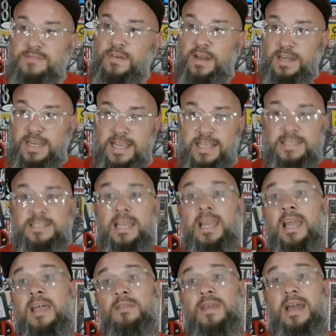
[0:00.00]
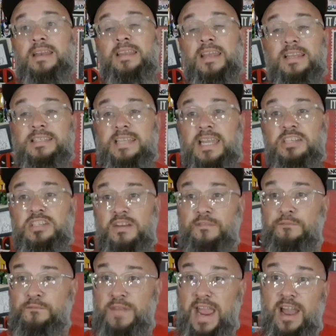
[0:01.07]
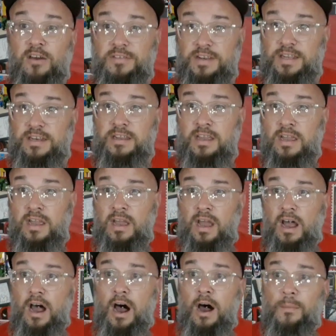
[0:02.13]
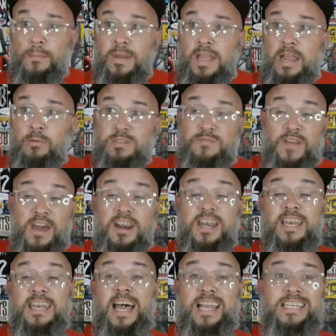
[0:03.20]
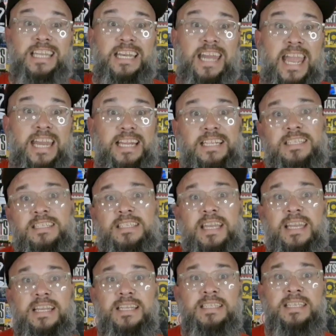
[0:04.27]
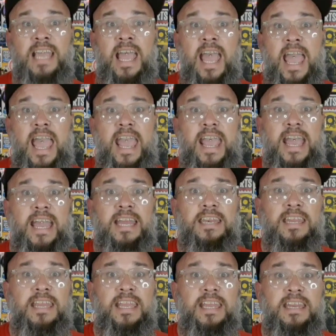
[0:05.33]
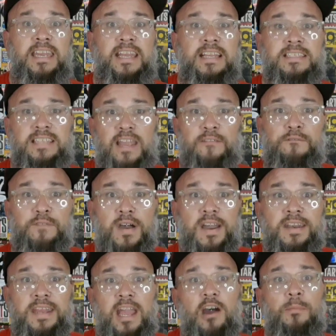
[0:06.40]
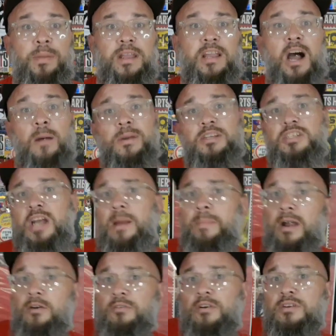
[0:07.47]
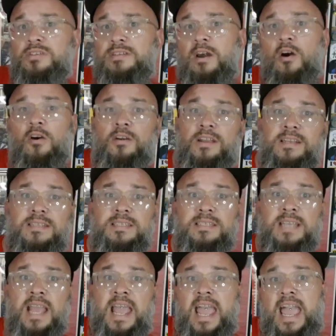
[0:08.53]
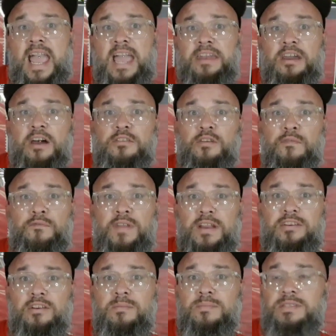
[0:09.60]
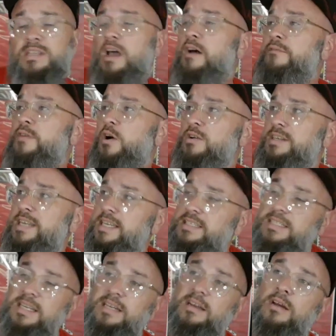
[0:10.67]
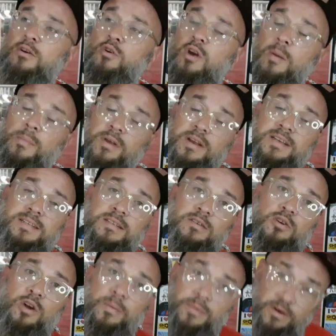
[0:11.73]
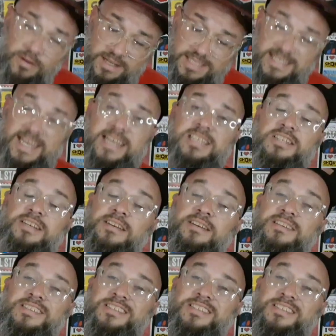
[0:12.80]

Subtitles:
Fund is that Denis Kitchen founded, it was founded in 1986, and it is a fund helping comic shop owners, artists, and other victims of artistic criminalization.